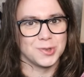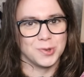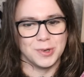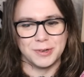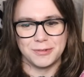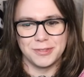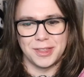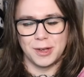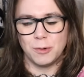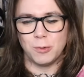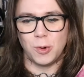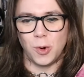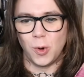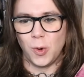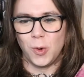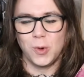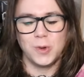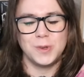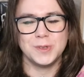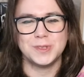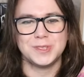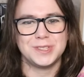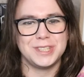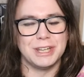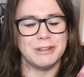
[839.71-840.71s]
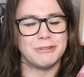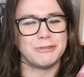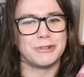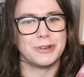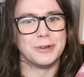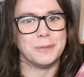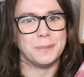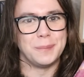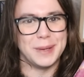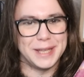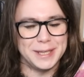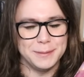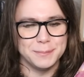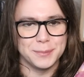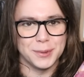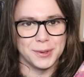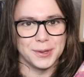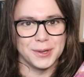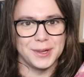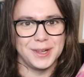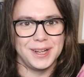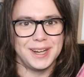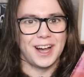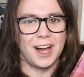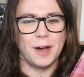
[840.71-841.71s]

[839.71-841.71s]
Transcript: or if they were all different people.